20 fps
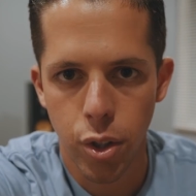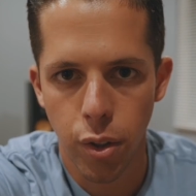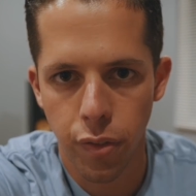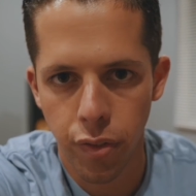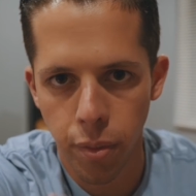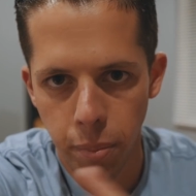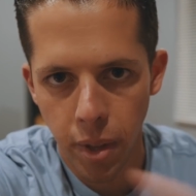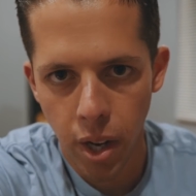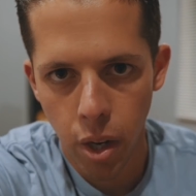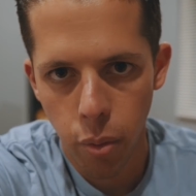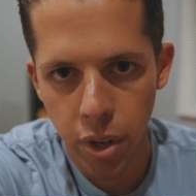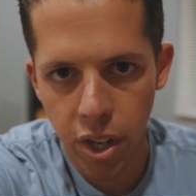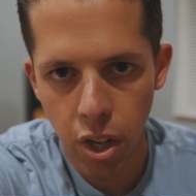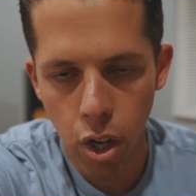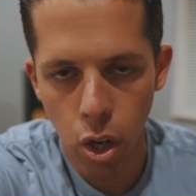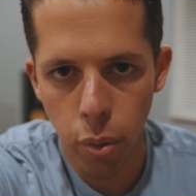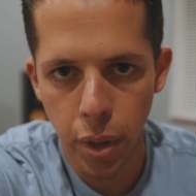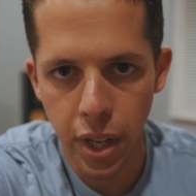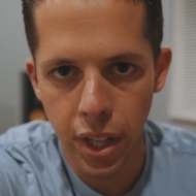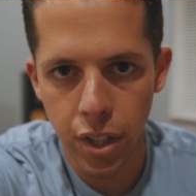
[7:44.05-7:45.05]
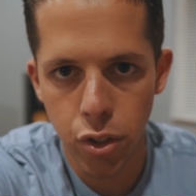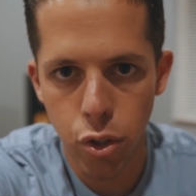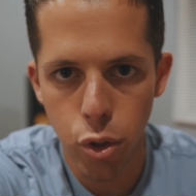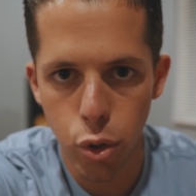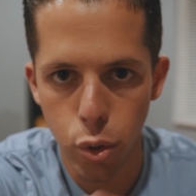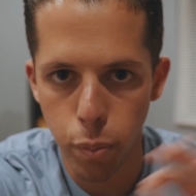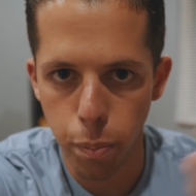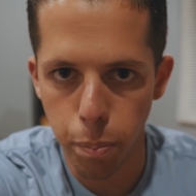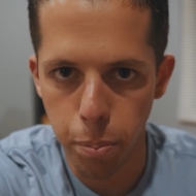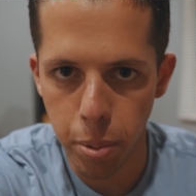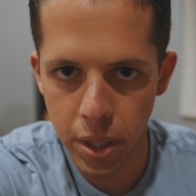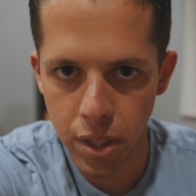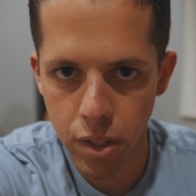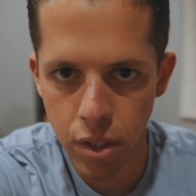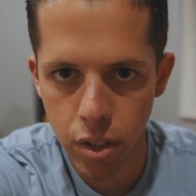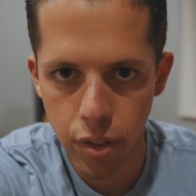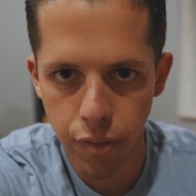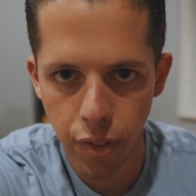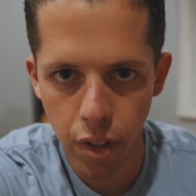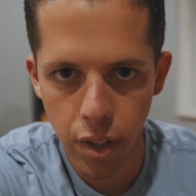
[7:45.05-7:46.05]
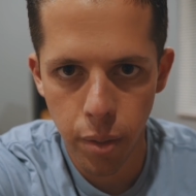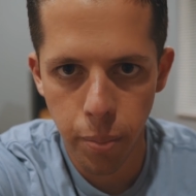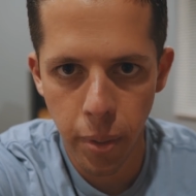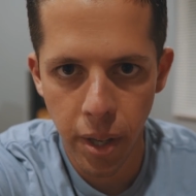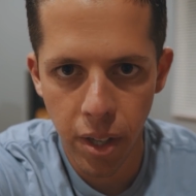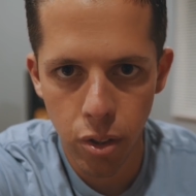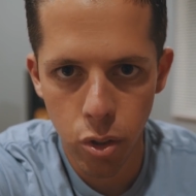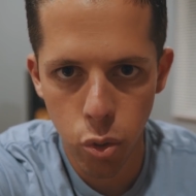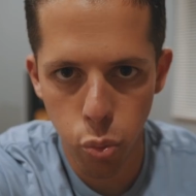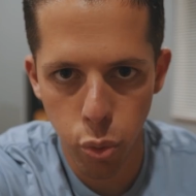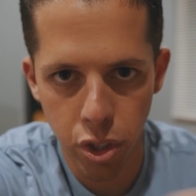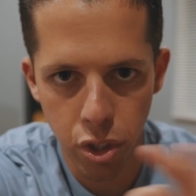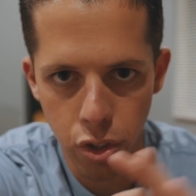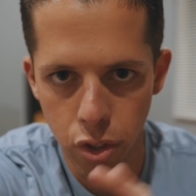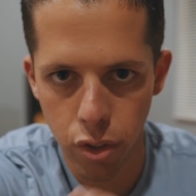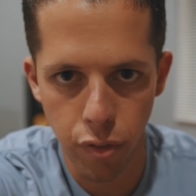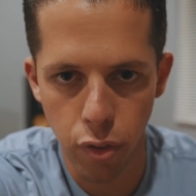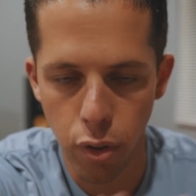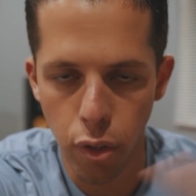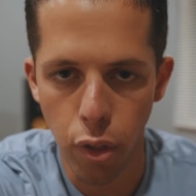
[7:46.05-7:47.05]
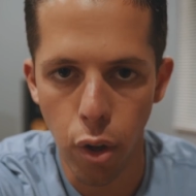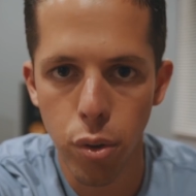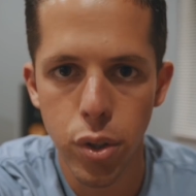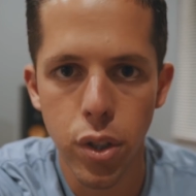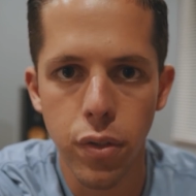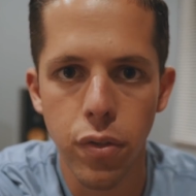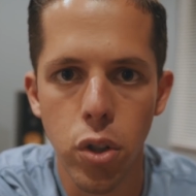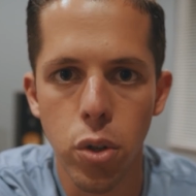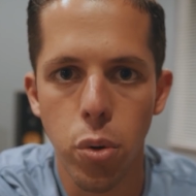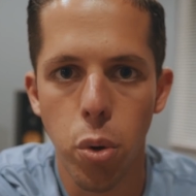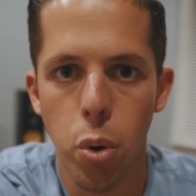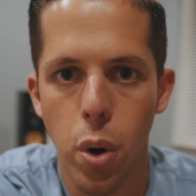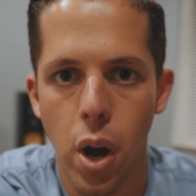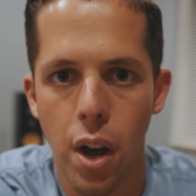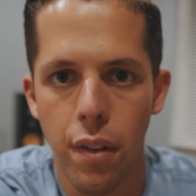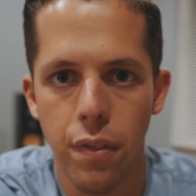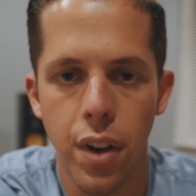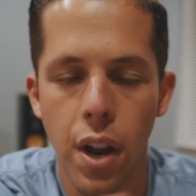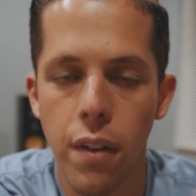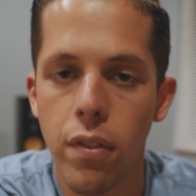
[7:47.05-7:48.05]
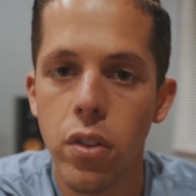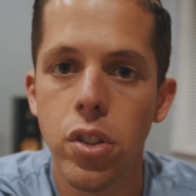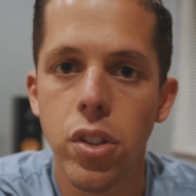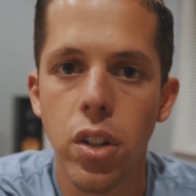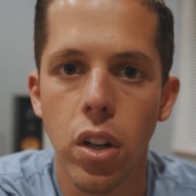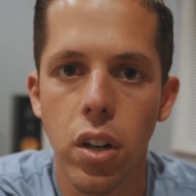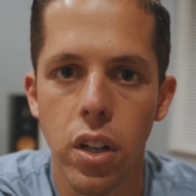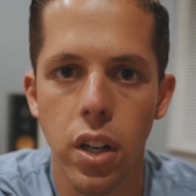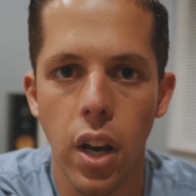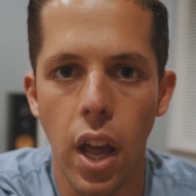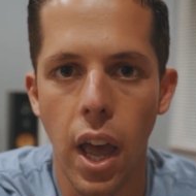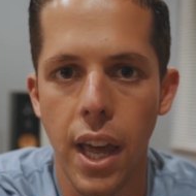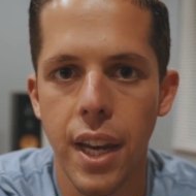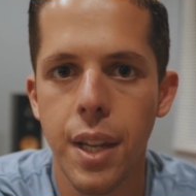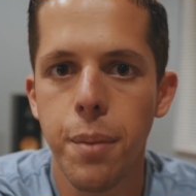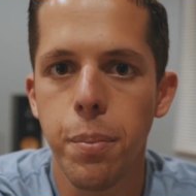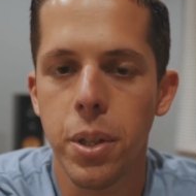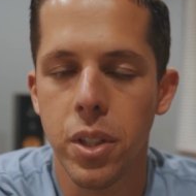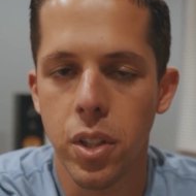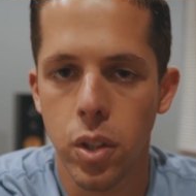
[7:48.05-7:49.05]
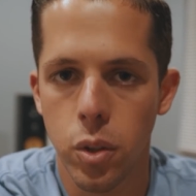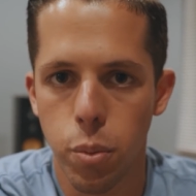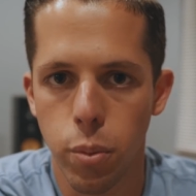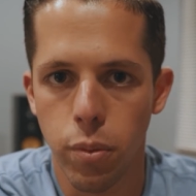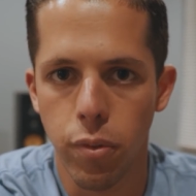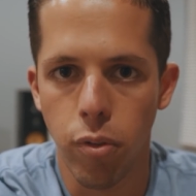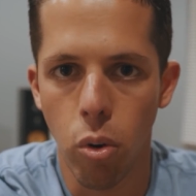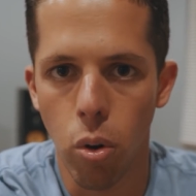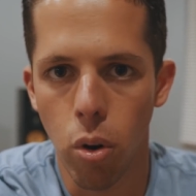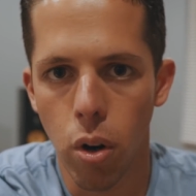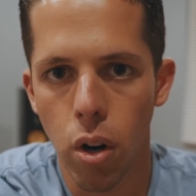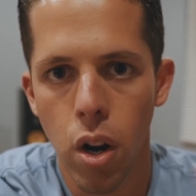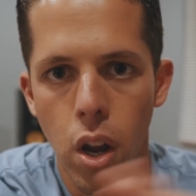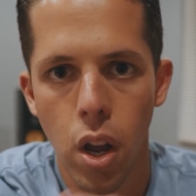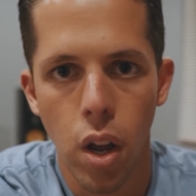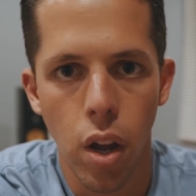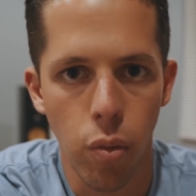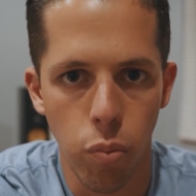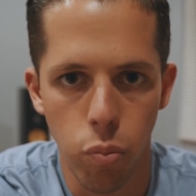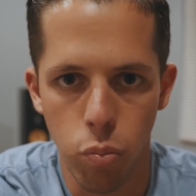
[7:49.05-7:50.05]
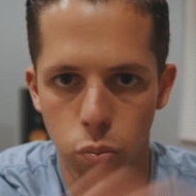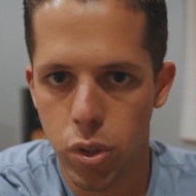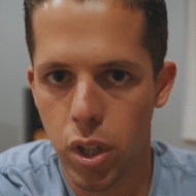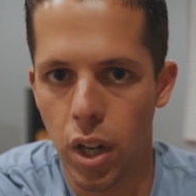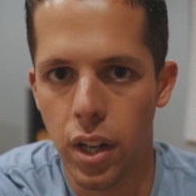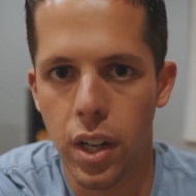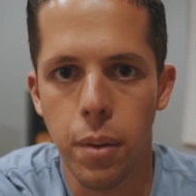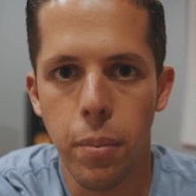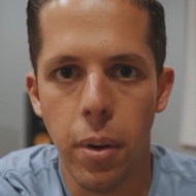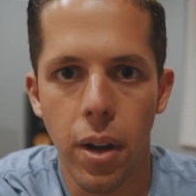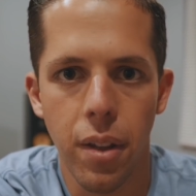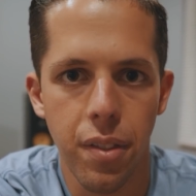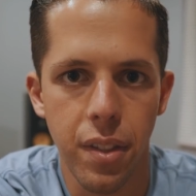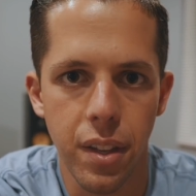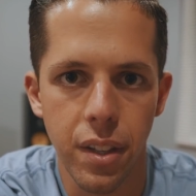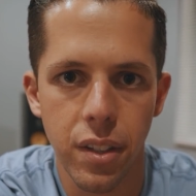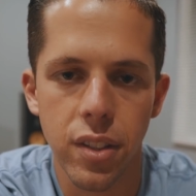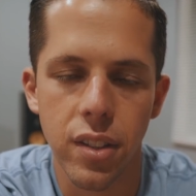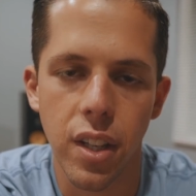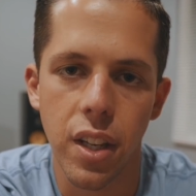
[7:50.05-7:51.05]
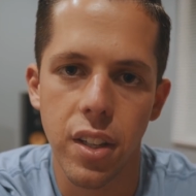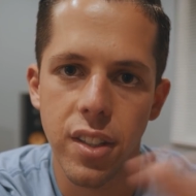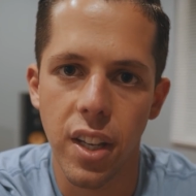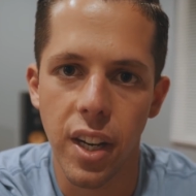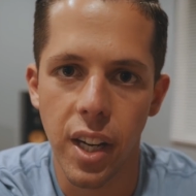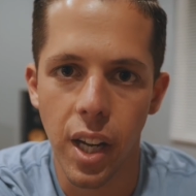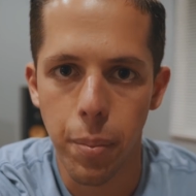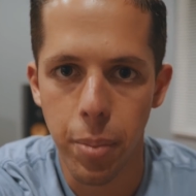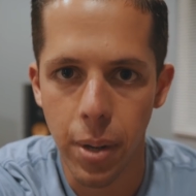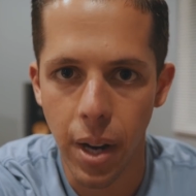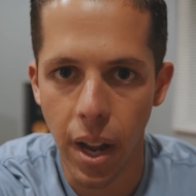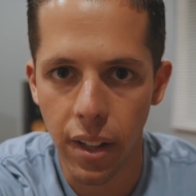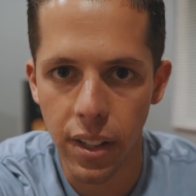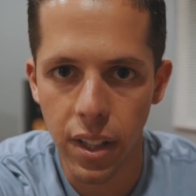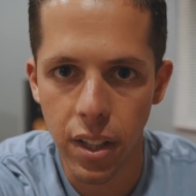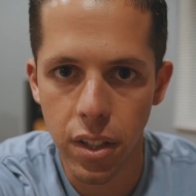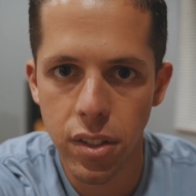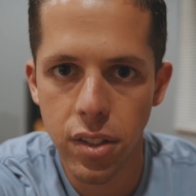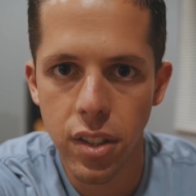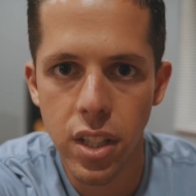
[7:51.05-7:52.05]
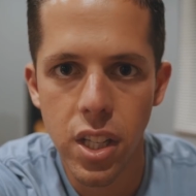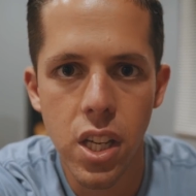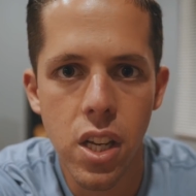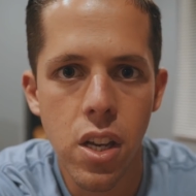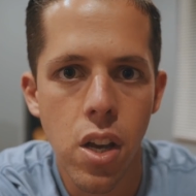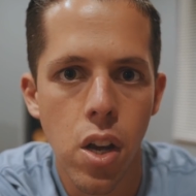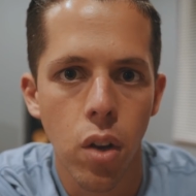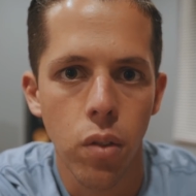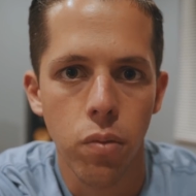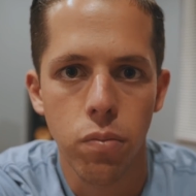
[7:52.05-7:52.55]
So from there we go into business fundamentals, which is for those of you who have never started any business before, talking about things like setting up an L L C,